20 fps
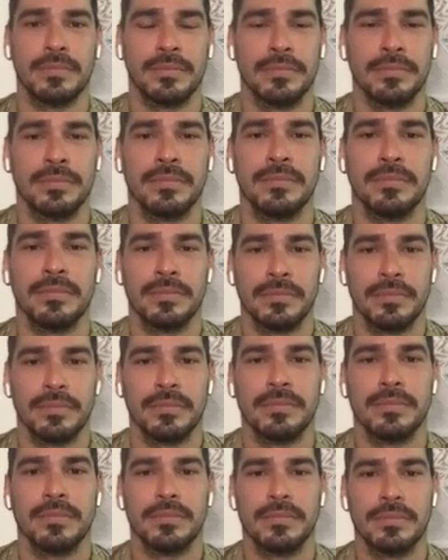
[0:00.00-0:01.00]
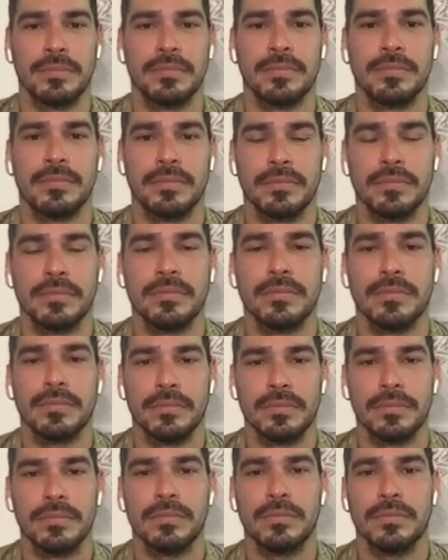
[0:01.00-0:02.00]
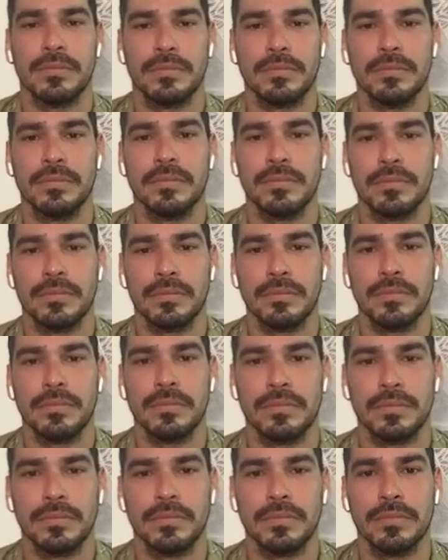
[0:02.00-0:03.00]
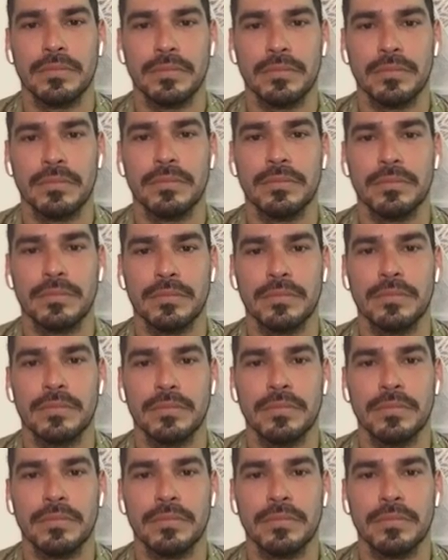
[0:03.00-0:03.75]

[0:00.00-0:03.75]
This person isn't speaking.